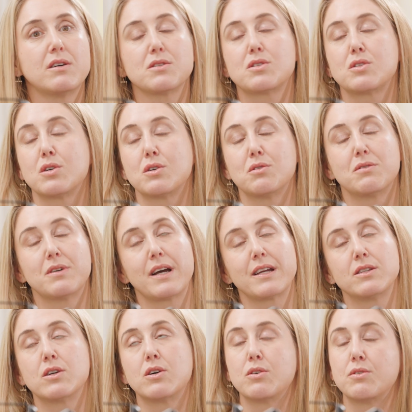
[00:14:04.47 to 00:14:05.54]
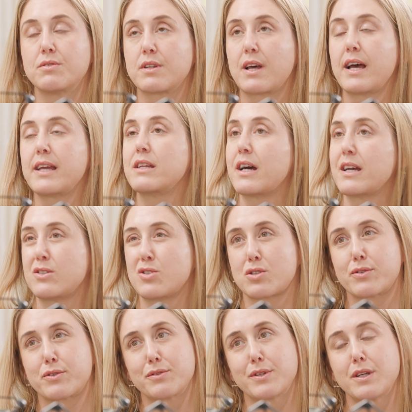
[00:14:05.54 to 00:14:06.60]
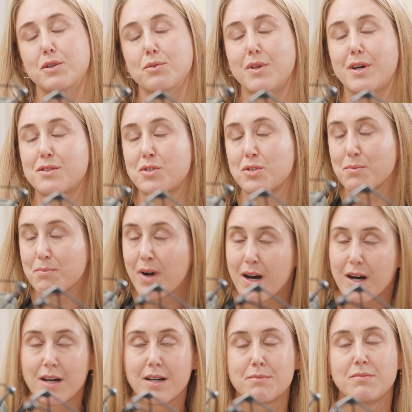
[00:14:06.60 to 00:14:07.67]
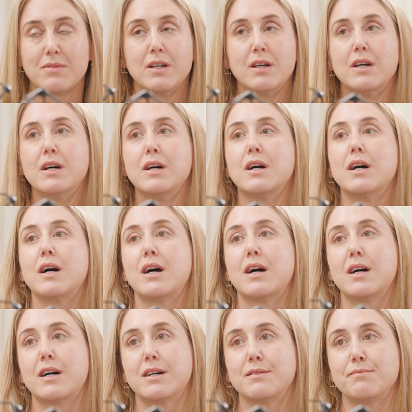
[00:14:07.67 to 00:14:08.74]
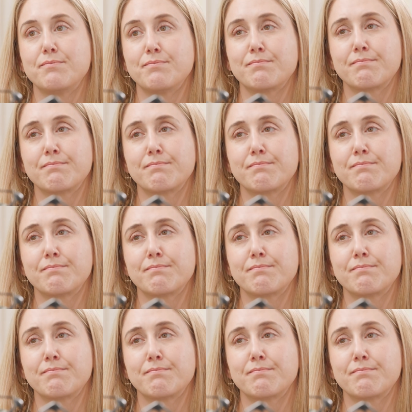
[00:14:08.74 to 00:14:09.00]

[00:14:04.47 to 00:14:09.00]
Also, I know I just learned that you lost your mom, um,